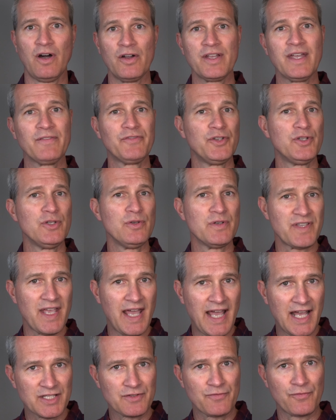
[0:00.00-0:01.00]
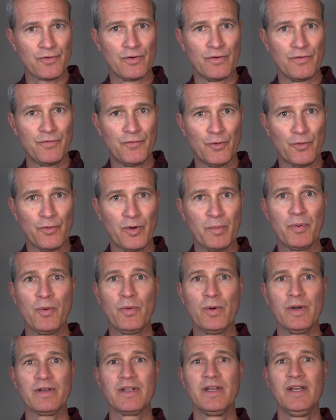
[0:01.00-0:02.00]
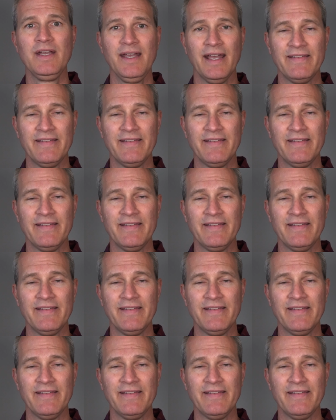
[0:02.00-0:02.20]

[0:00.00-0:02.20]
all you have to do is ask for a full report,